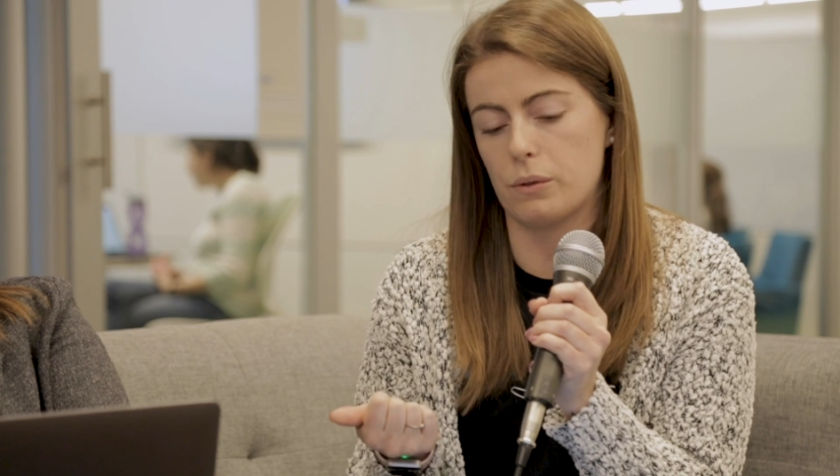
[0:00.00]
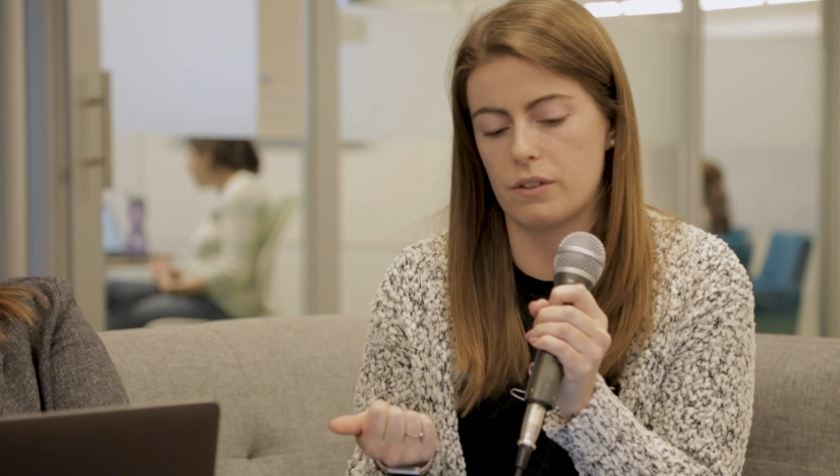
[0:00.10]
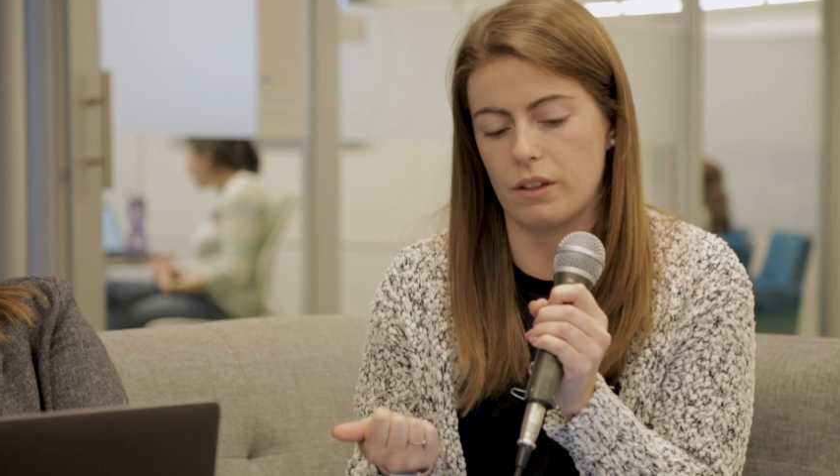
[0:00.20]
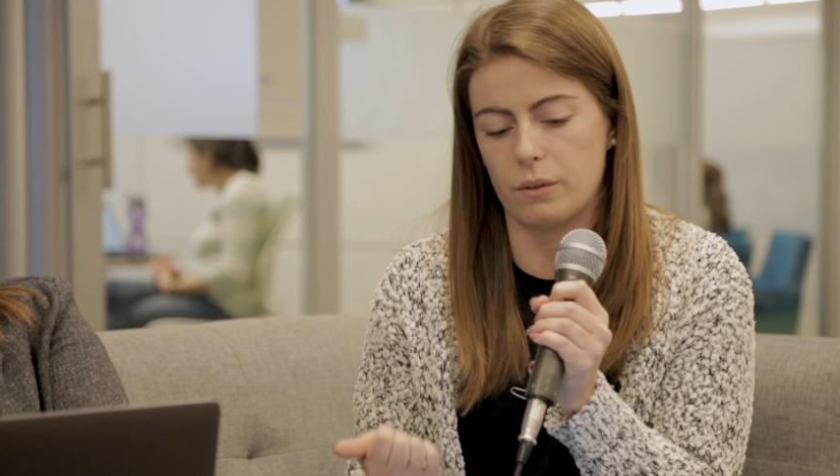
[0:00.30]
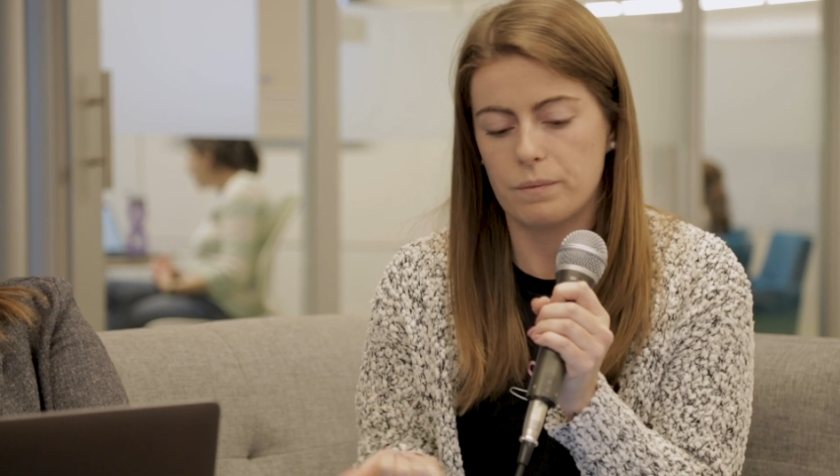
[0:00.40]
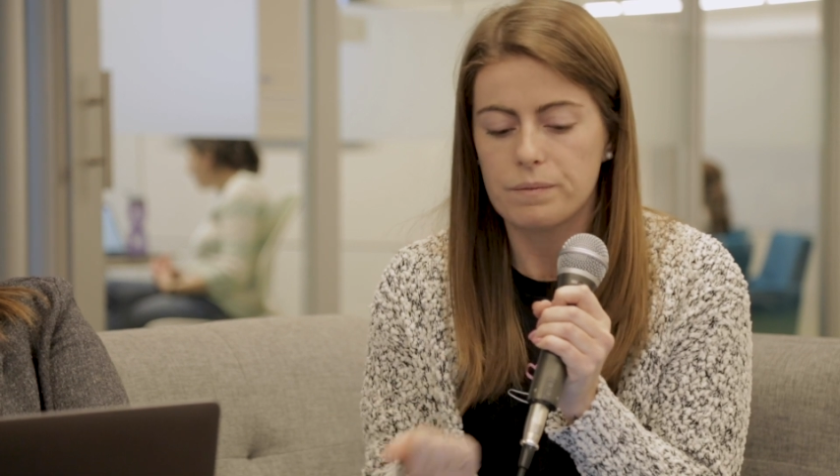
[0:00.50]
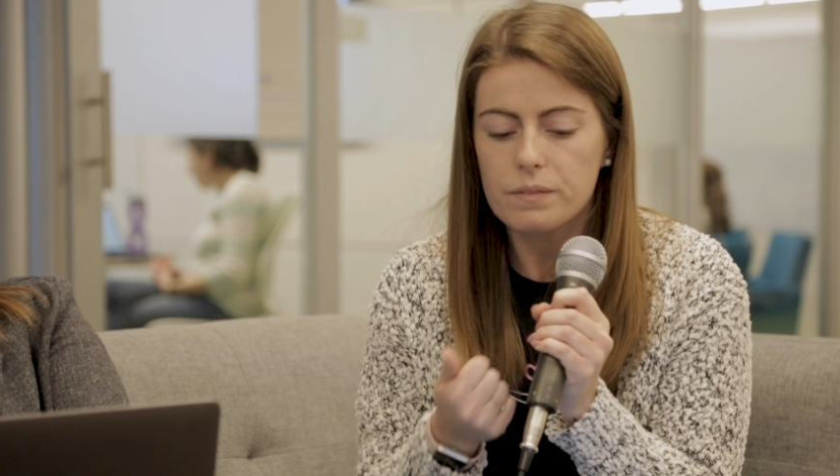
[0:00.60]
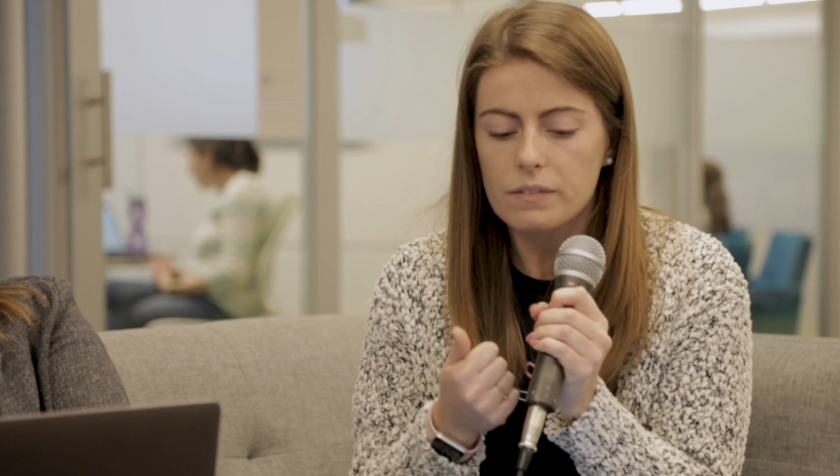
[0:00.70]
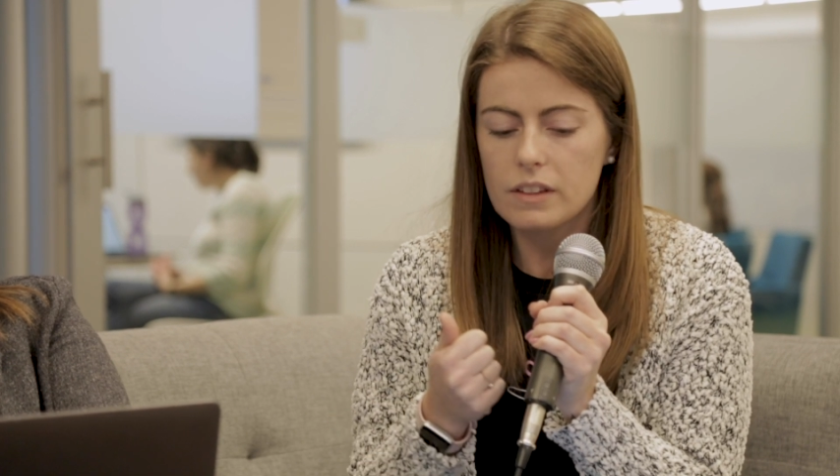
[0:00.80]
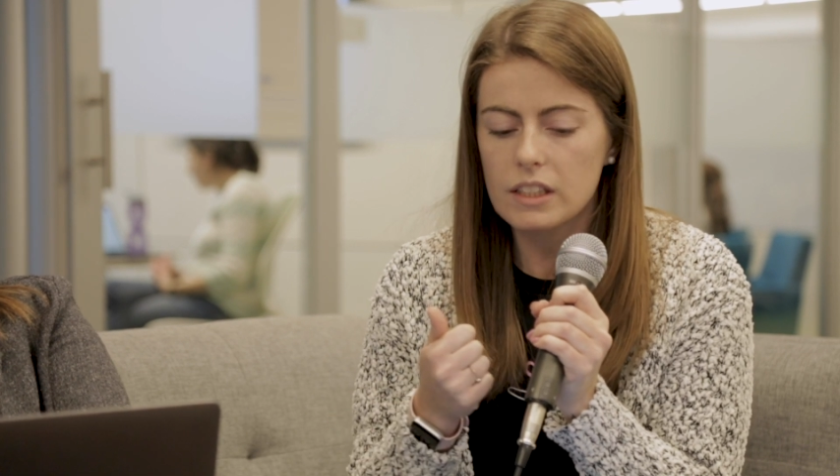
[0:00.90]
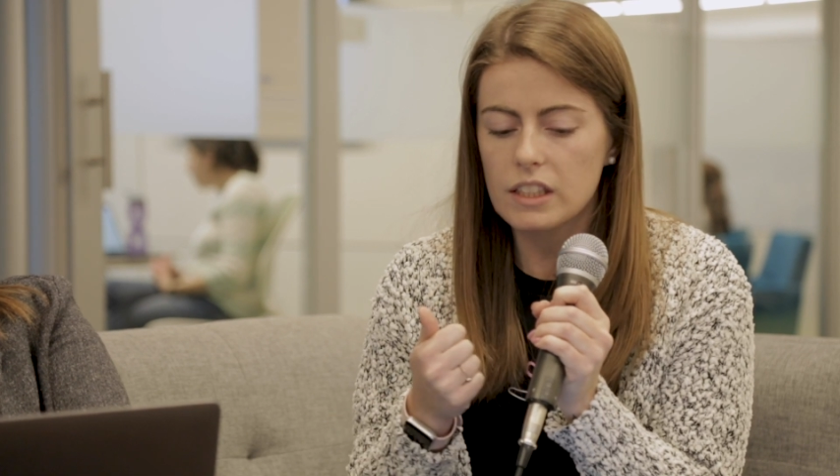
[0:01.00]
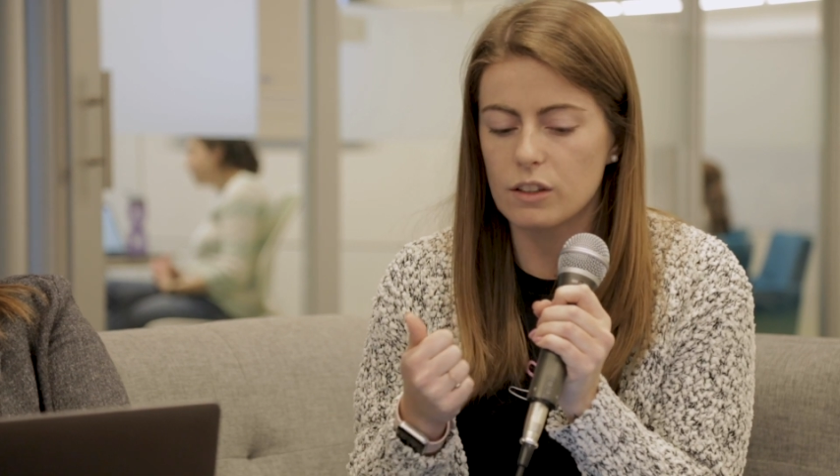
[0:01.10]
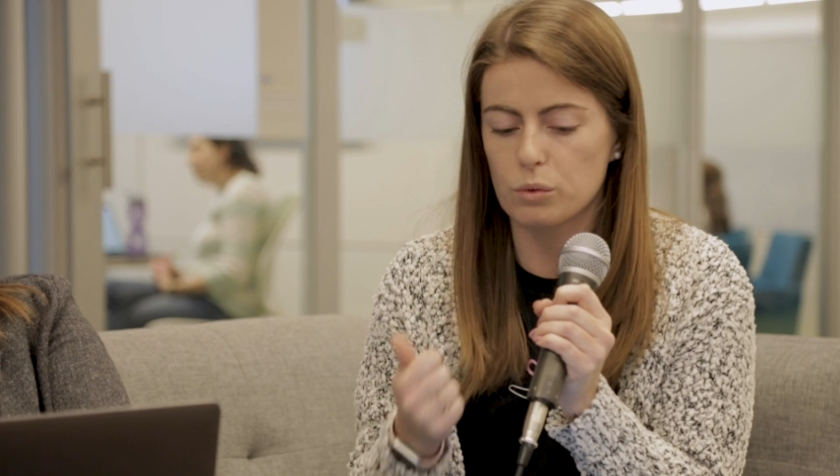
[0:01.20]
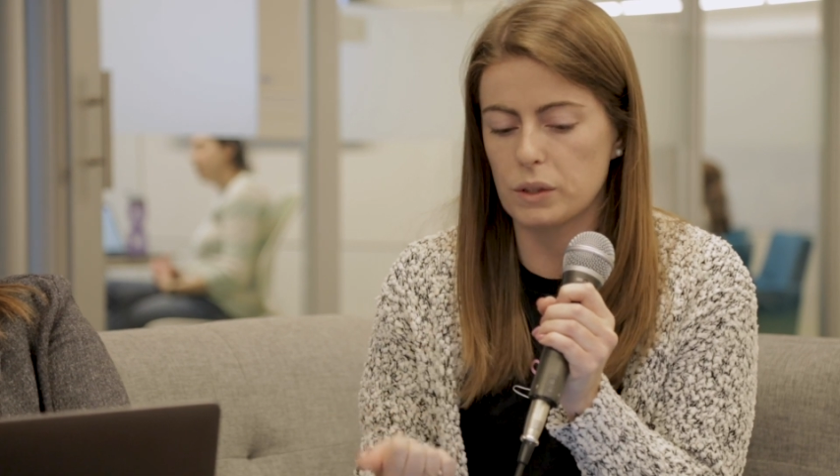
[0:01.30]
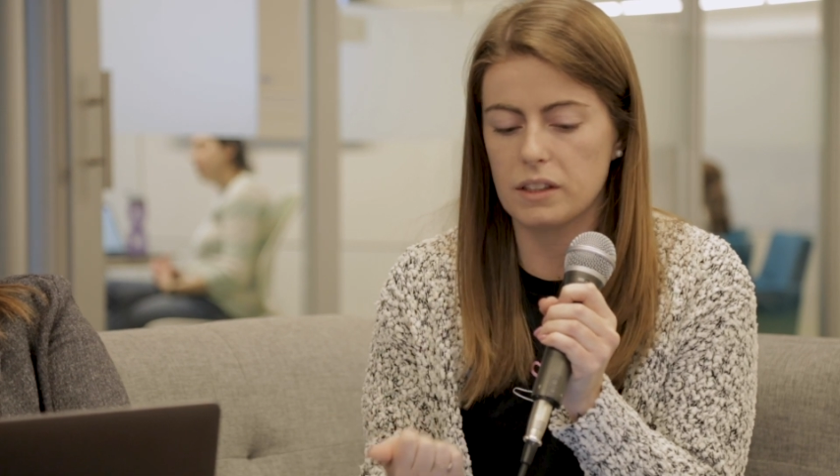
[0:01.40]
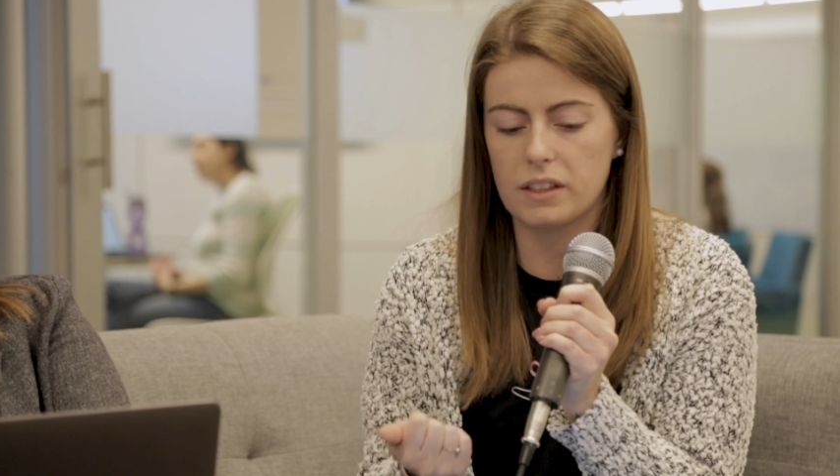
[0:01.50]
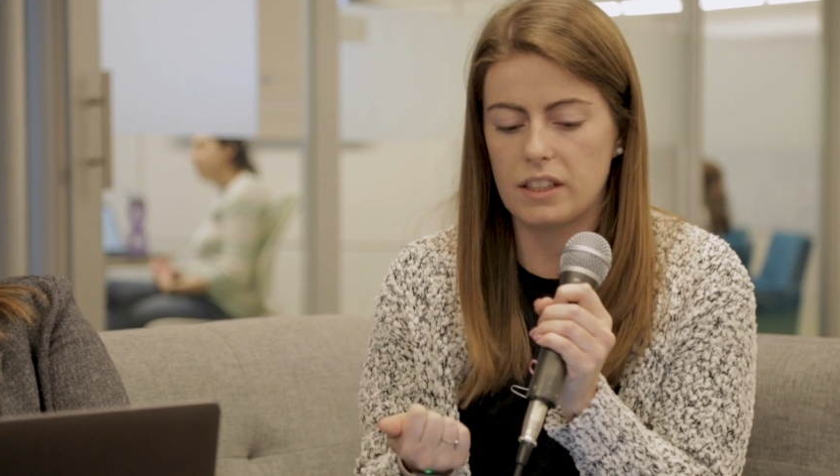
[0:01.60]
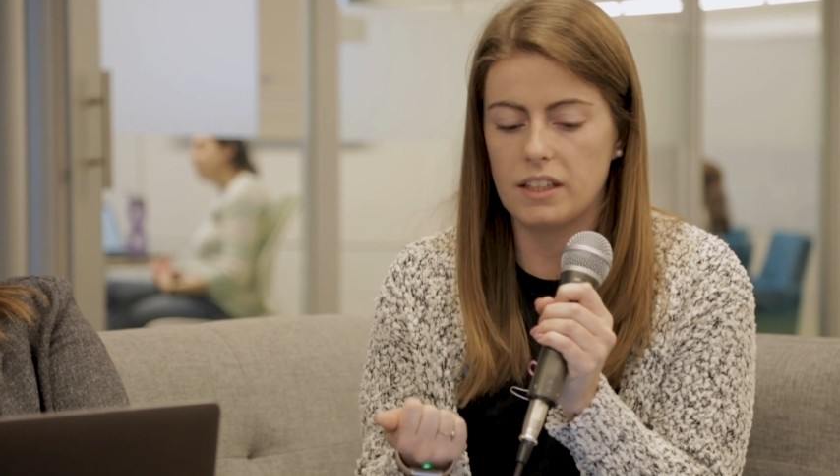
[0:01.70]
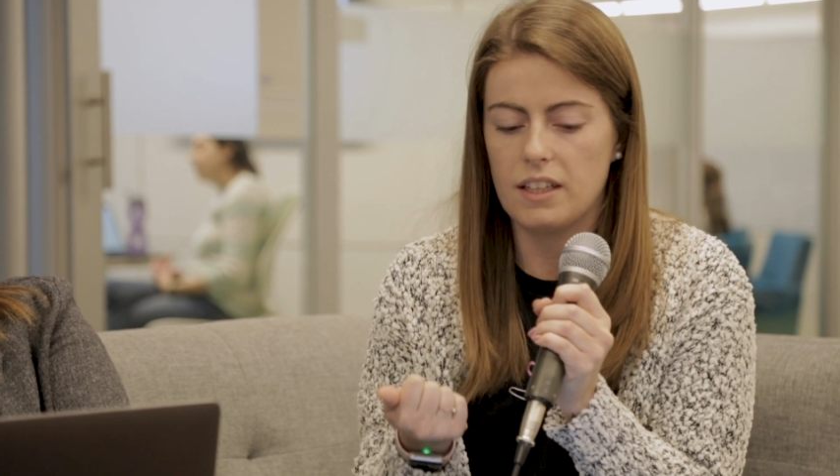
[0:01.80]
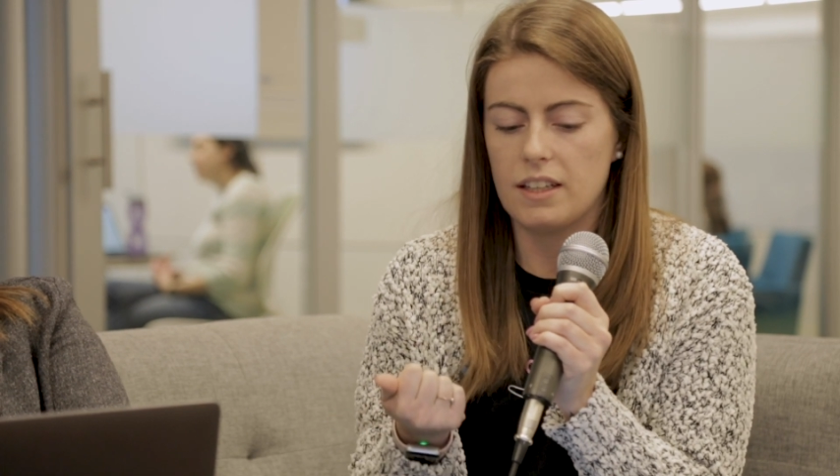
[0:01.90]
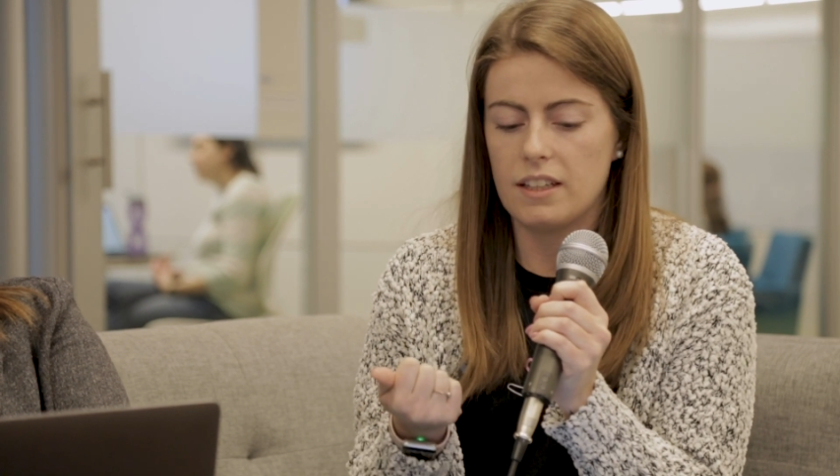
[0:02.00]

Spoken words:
So it really,